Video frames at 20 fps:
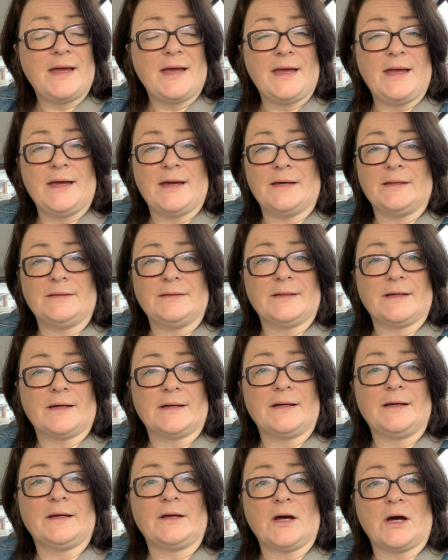and
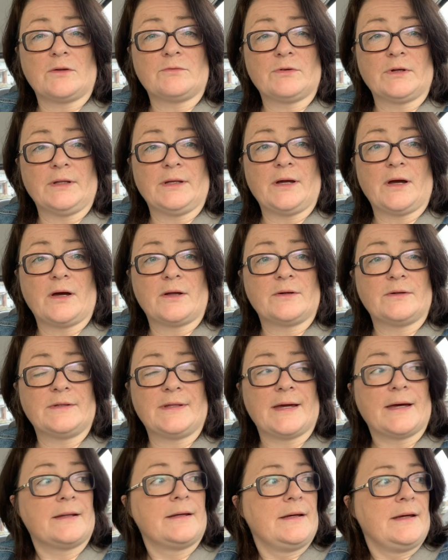God really
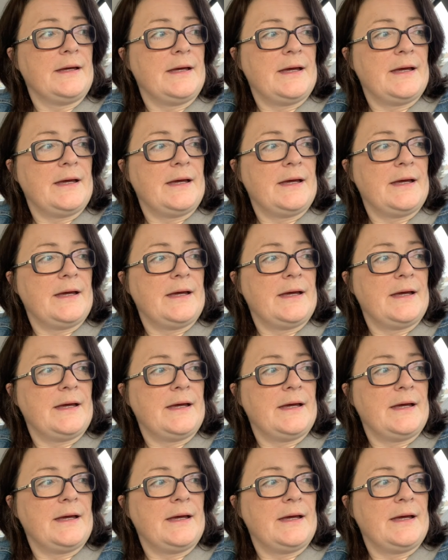honored that.